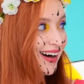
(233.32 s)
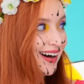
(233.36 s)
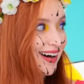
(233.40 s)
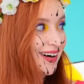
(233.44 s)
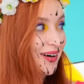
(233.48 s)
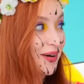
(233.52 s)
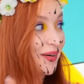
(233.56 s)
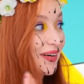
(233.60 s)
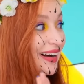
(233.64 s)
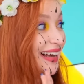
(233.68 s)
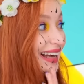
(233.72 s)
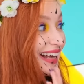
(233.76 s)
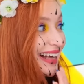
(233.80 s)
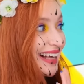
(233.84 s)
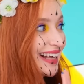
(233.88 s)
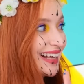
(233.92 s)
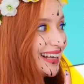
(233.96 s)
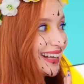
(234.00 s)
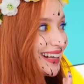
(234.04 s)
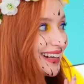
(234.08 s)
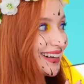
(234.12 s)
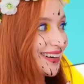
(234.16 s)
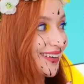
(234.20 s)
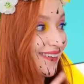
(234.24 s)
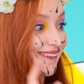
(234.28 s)

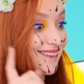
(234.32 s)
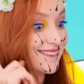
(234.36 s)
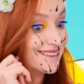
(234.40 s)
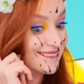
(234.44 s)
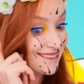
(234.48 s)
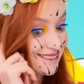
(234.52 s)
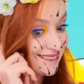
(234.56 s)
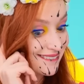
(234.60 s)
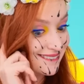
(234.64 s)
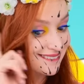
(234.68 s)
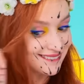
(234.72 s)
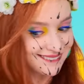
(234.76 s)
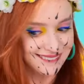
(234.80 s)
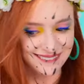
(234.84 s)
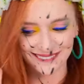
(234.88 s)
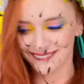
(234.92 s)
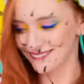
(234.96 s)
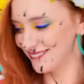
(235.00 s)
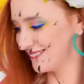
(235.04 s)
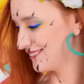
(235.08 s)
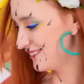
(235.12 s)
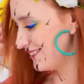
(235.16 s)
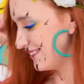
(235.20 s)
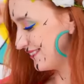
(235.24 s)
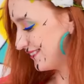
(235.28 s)
Wait! Huh?
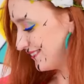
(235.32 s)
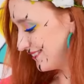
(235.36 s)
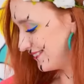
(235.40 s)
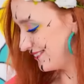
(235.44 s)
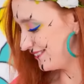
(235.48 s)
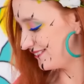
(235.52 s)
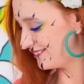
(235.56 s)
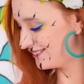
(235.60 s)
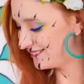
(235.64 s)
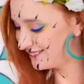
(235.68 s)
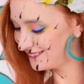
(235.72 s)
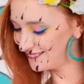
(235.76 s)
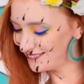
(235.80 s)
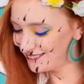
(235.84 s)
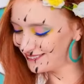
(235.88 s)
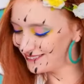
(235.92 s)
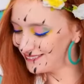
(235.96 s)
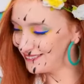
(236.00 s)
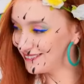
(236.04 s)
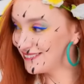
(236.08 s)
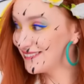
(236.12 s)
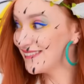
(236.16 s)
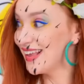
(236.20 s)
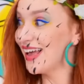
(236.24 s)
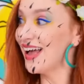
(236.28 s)
Stop? Why?
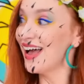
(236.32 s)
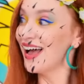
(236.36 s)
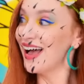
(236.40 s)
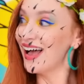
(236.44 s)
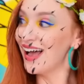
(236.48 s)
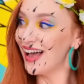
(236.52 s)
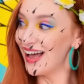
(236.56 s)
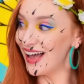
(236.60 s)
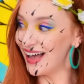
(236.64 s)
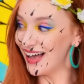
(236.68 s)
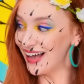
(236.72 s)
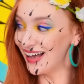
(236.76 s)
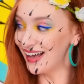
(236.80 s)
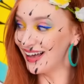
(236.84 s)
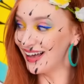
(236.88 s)
Look!